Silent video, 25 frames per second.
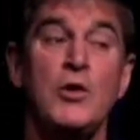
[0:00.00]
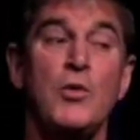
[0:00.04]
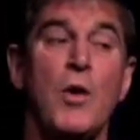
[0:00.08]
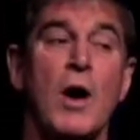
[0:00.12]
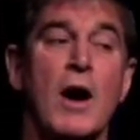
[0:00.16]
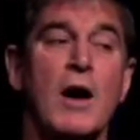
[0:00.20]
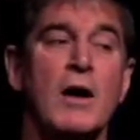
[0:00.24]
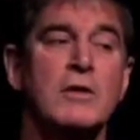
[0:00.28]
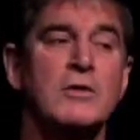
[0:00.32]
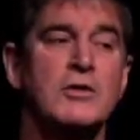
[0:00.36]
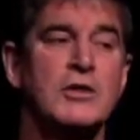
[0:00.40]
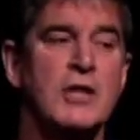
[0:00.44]

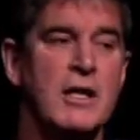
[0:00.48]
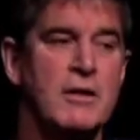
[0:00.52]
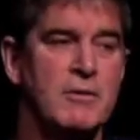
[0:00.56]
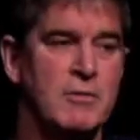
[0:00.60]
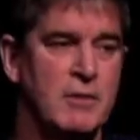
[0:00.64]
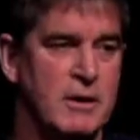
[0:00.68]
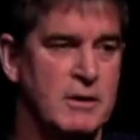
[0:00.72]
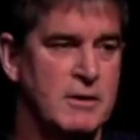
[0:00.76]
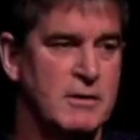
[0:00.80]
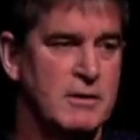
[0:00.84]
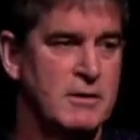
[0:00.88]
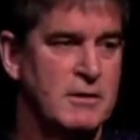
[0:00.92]
Remember, that's the
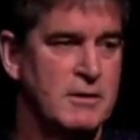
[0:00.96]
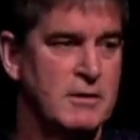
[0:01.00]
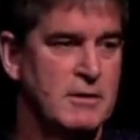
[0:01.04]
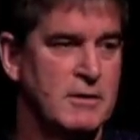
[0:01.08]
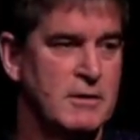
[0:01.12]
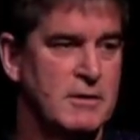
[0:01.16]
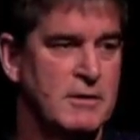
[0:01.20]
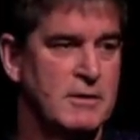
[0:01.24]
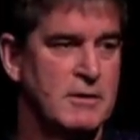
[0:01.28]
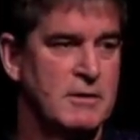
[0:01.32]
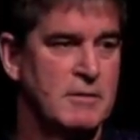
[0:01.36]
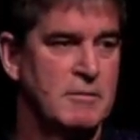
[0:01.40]
context here.
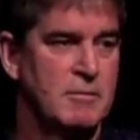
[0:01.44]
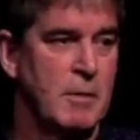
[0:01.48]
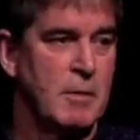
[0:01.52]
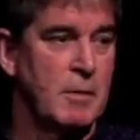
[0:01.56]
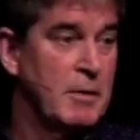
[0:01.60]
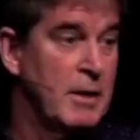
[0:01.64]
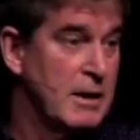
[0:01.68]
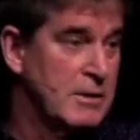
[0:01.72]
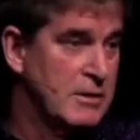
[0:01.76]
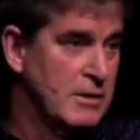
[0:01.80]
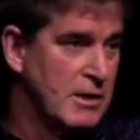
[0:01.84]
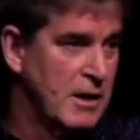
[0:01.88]

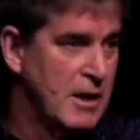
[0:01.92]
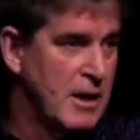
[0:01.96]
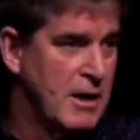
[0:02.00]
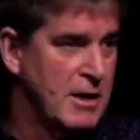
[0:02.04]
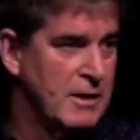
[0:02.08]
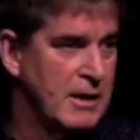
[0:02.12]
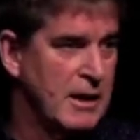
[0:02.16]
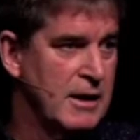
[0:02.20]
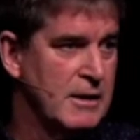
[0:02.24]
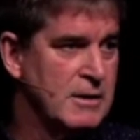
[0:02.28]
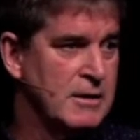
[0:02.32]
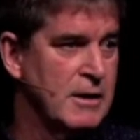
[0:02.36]
As you
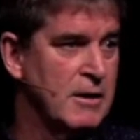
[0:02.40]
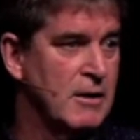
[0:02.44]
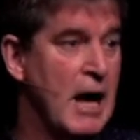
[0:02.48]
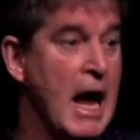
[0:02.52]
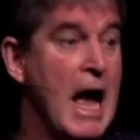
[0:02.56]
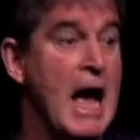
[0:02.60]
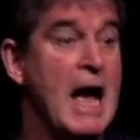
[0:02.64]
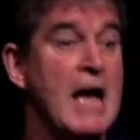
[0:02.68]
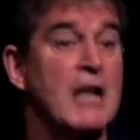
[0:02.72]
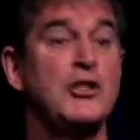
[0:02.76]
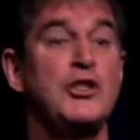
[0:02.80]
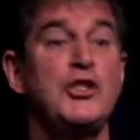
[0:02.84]
give
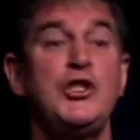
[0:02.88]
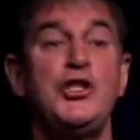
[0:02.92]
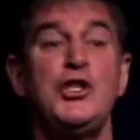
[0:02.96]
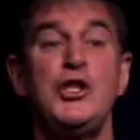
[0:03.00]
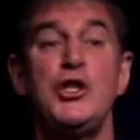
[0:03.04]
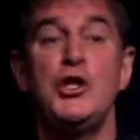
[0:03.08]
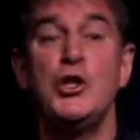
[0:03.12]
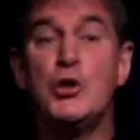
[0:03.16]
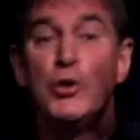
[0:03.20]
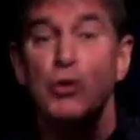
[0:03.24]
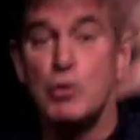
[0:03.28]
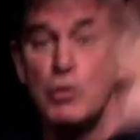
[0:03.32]

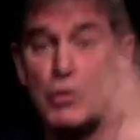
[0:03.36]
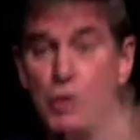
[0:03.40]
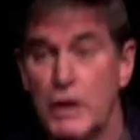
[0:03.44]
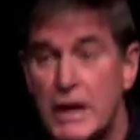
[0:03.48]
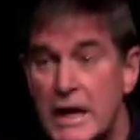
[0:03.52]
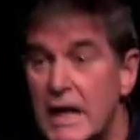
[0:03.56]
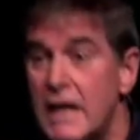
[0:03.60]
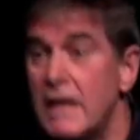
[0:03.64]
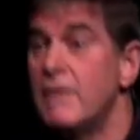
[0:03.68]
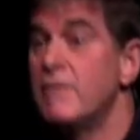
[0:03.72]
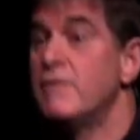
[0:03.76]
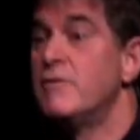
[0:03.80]
generously,
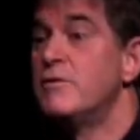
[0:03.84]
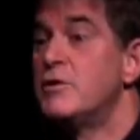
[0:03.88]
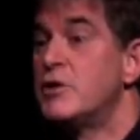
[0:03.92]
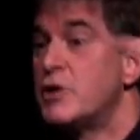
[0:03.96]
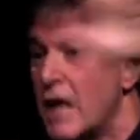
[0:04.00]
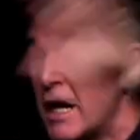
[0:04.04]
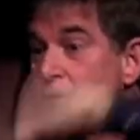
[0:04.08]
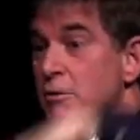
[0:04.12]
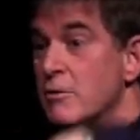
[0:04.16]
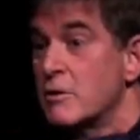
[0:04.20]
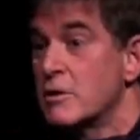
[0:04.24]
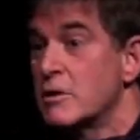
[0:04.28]

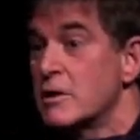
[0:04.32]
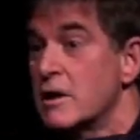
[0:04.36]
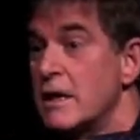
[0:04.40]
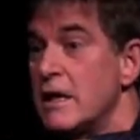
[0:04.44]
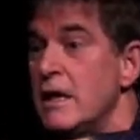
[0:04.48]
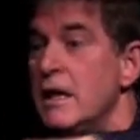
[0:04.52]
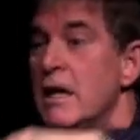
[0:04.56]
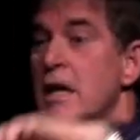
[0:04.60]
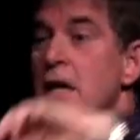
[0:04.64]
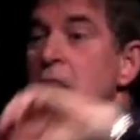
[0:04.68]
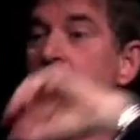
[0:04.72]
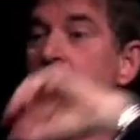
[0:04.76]
God will take